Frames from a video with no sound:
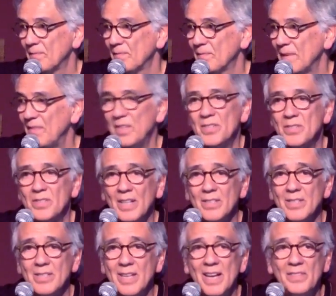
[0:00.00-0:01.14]
Now, this is not to
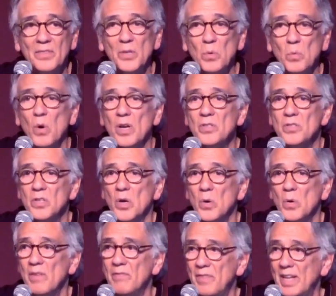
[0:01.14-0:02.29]
say that there was no
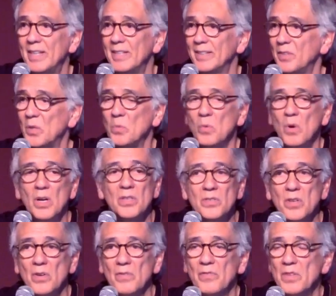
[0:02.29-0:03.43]
event, that there was
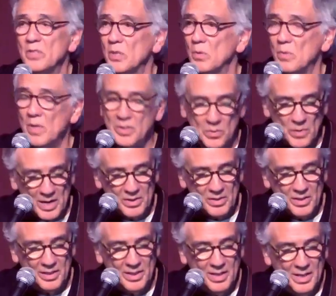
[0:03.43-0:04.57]
no physical
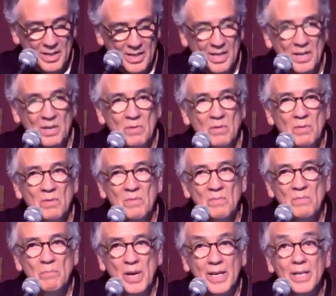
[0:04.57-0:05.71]
resurrection.
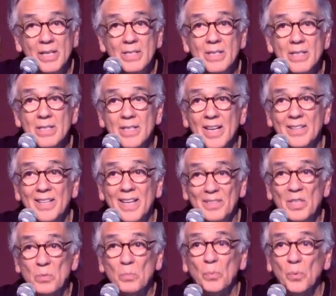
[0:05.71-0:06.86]
But it is to say that
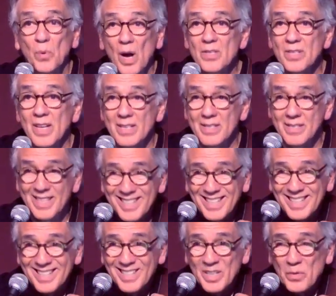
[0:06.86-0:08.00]
this process, this
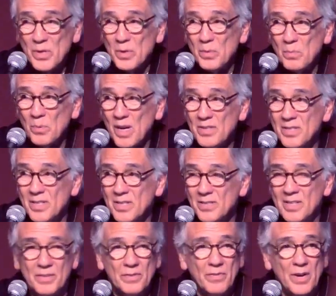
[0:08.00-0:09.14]
interior process
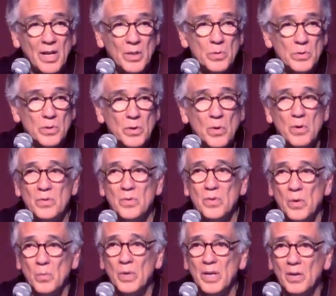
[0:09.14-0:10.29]
that the followers are going through, that
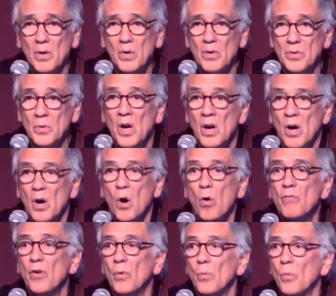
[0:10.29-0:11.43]
we are going through,
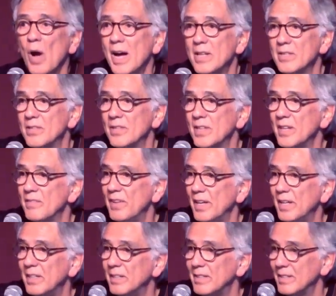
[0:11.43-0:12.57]
overrides the
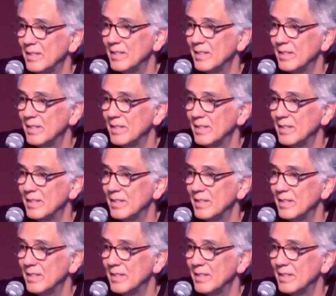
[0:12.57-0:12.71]
event.